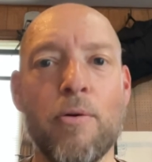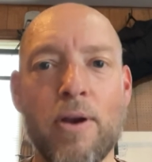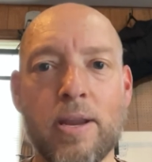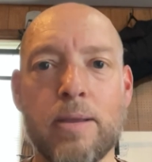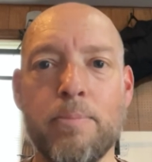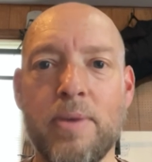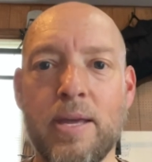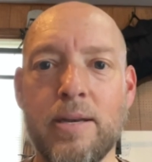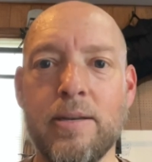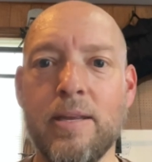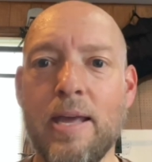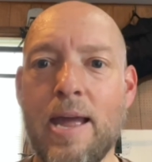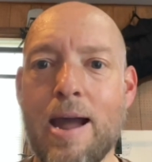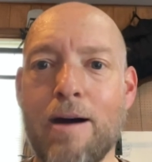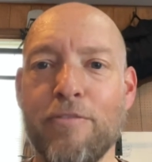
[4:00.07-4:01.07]
recommend
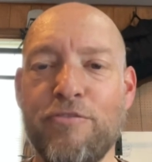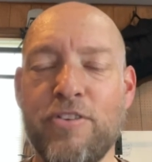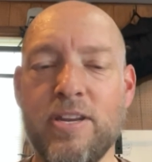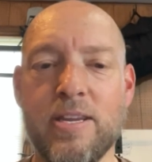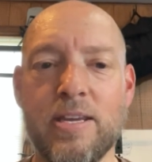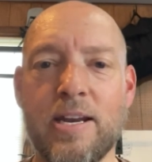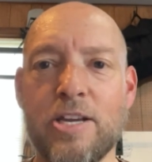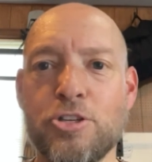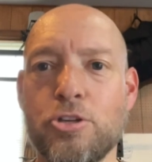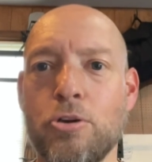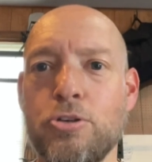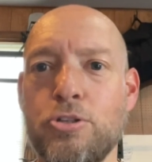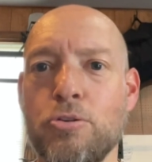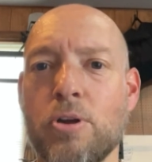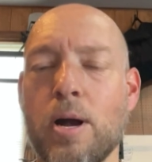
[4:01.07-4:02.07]
outfitting it. I
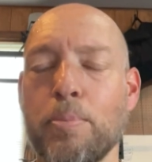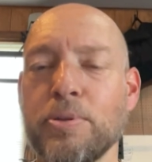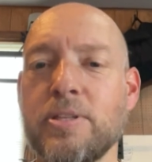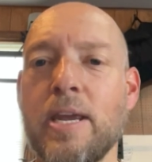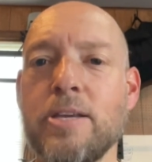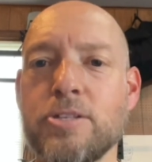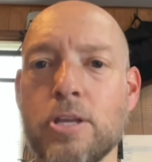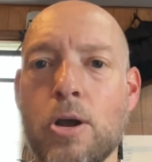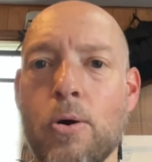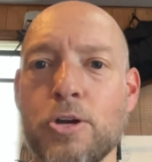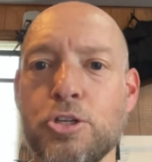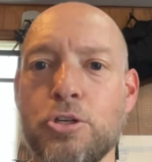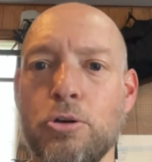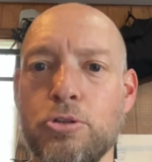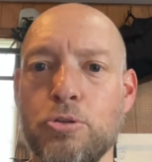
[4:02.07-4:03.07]
showed you a couple days ago, I
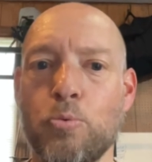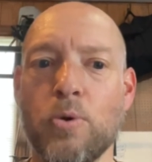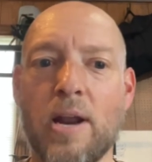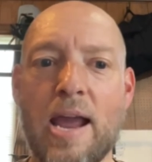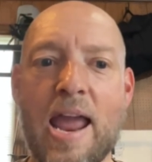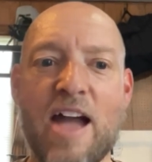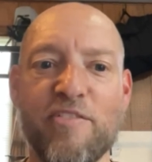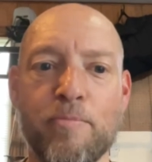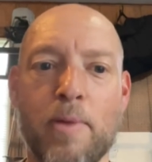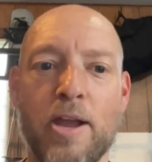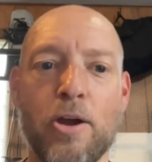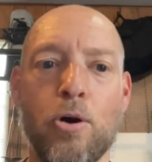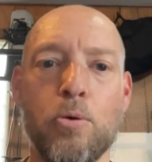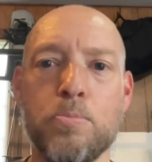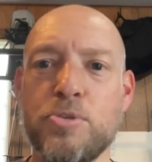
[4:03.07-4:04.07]
showed you what I have in
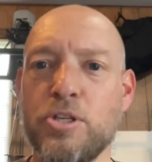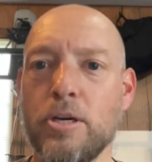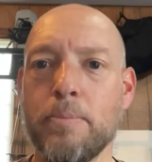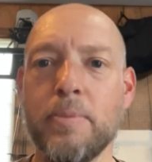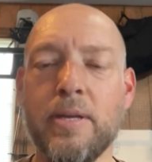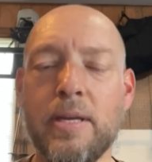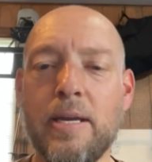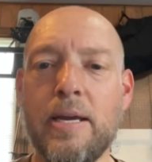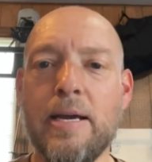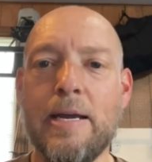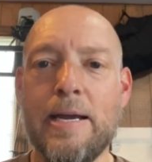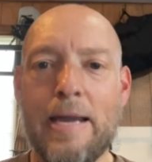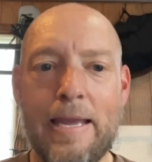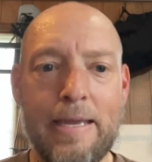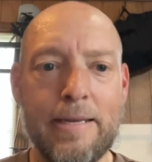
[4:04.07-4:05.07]
my home gym
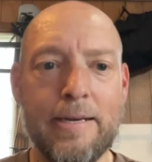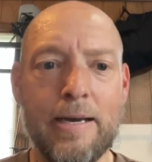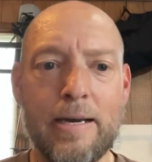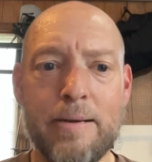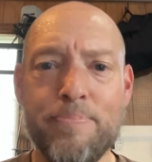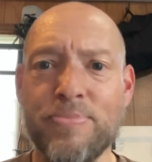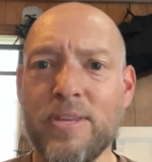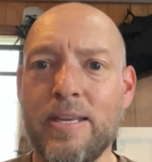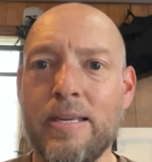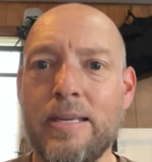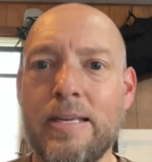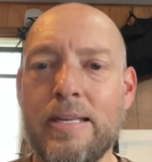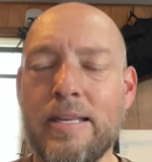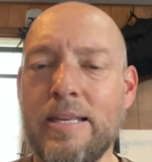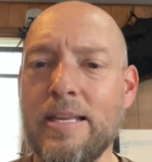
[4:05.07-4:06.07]
and um,
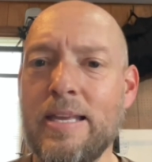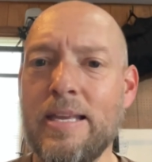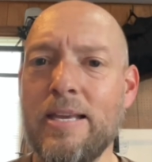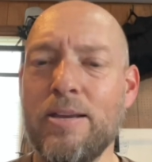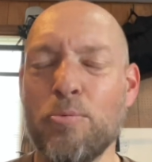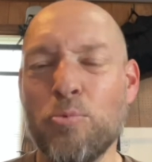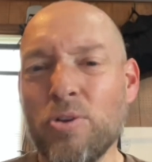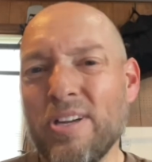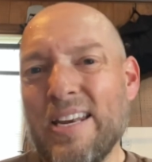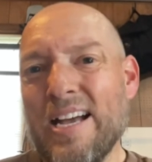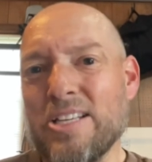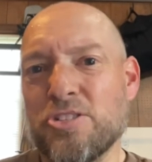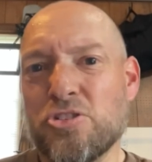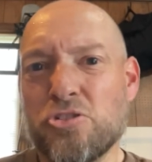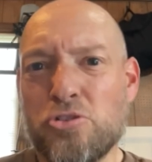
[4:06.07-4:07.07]
it, really
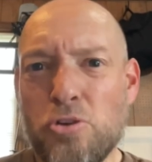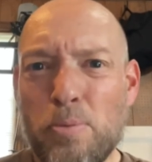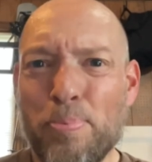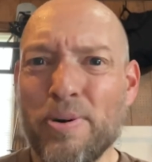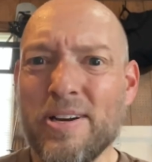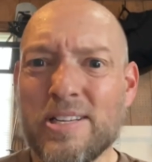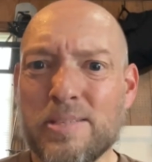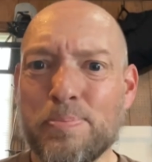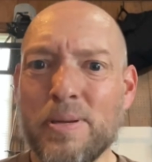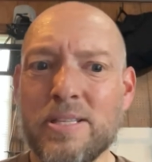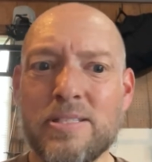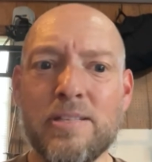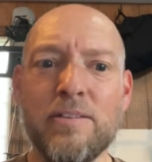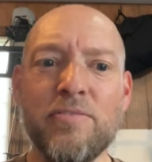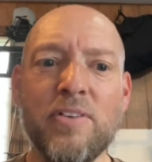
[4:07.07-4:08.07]
not super
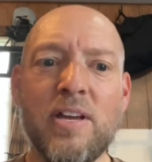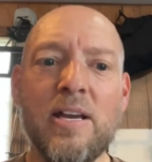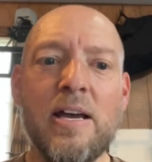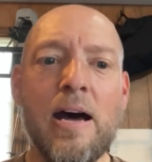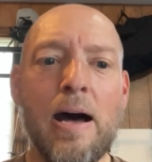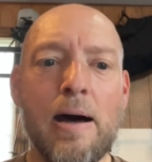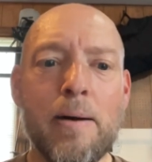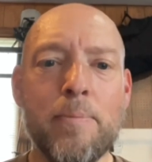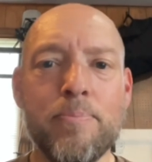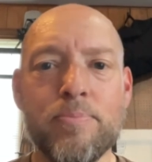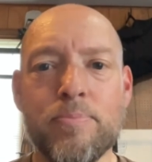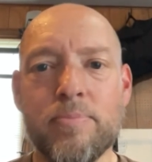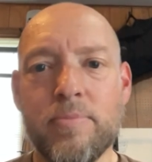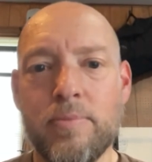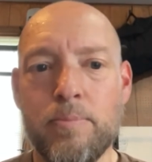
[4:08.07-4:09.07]
expensive.
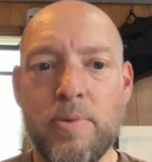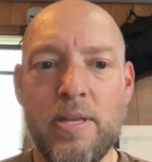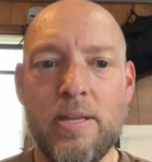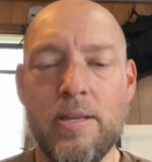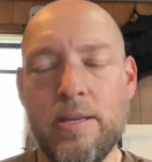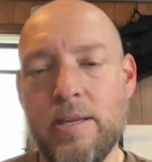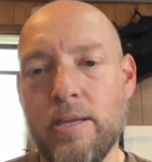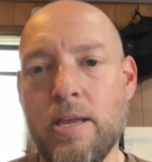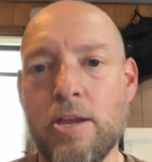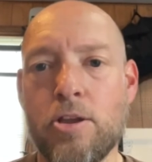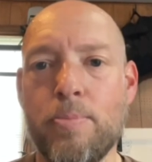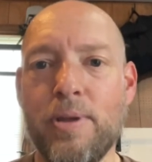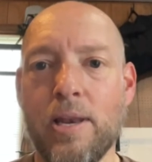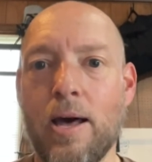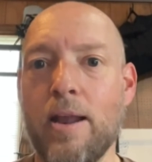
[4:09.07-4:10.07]
Um, it, it,
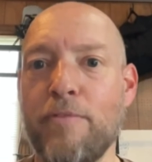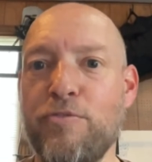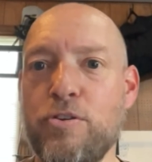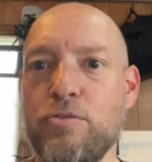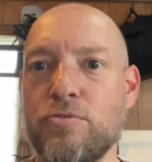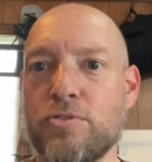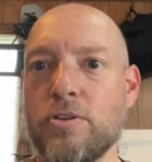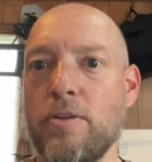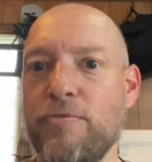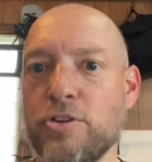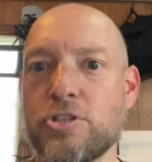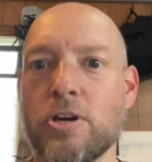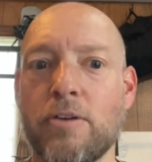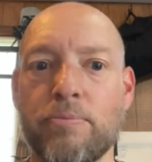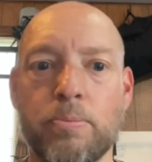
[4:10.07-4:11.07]
could be a lot if you, if you
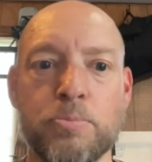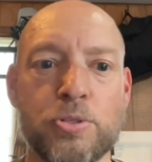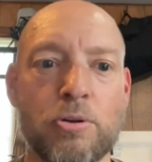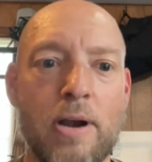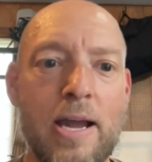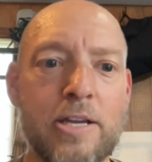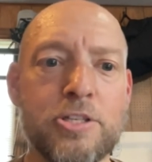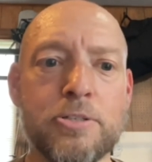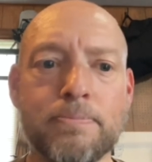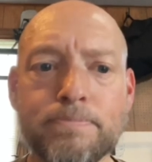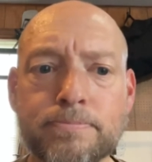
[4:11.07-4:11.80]
starting from scratch.